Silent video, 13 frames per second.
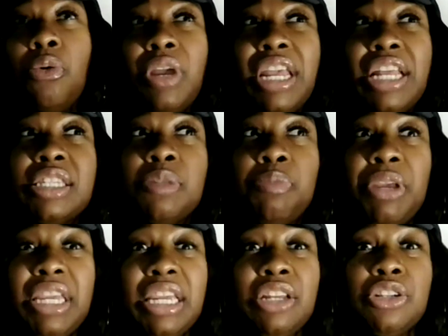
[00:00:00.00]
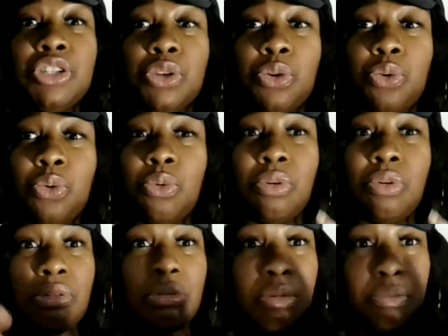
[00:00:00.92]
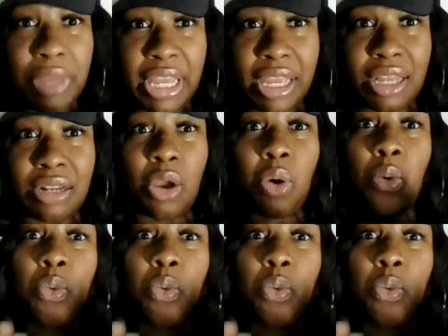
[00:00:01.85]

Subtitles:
it's speaking to men,